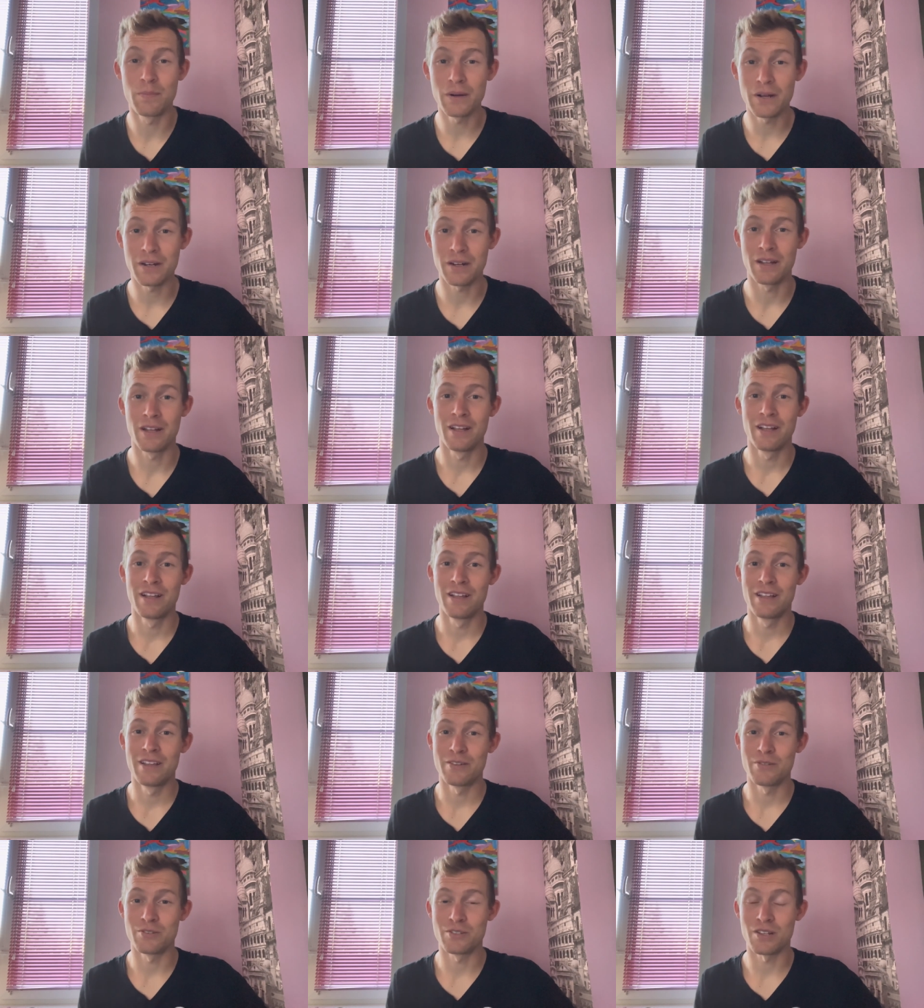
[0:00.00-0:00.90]
But
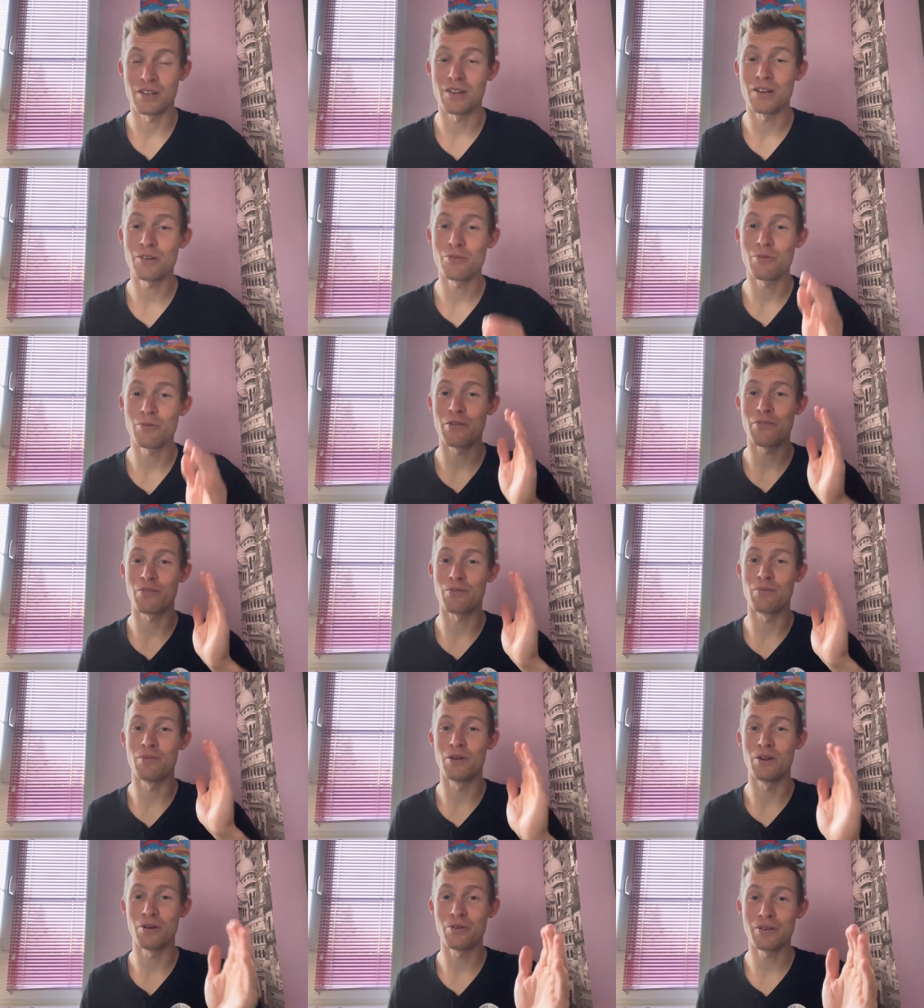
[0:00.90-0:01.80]
there's a long way
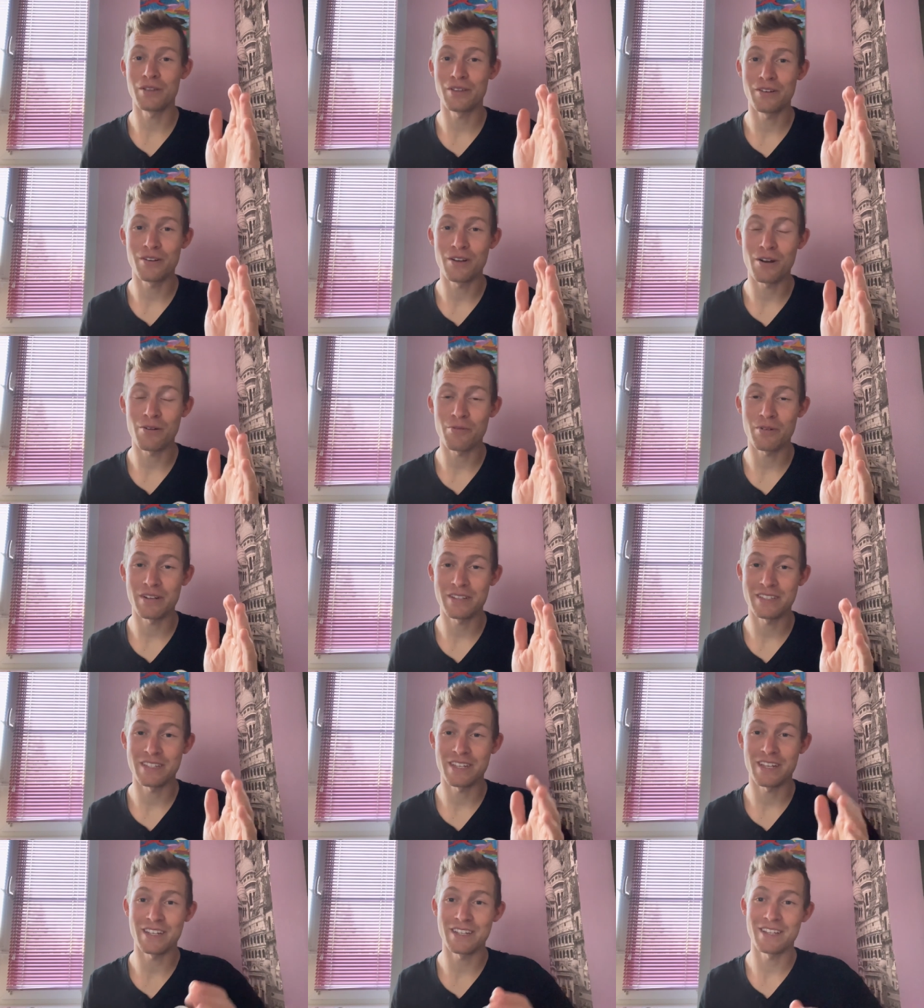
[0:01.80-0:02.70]
from knowing you got what
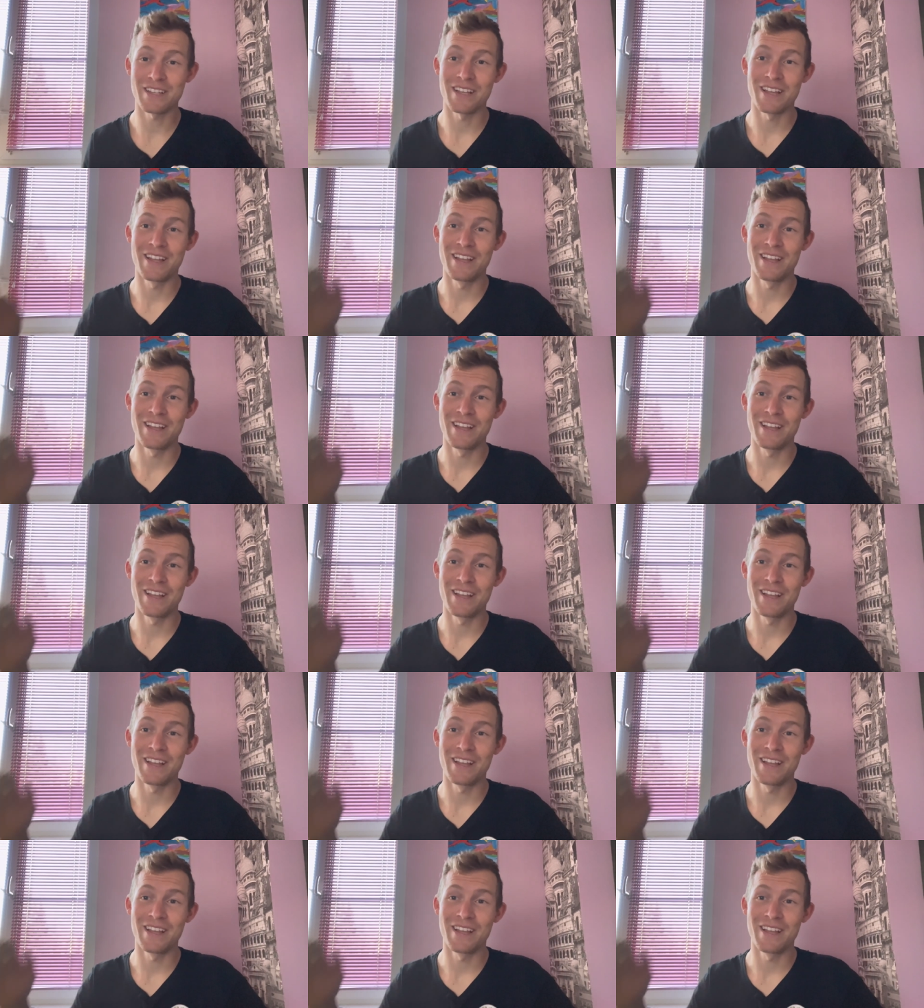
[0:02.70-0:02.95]
it takes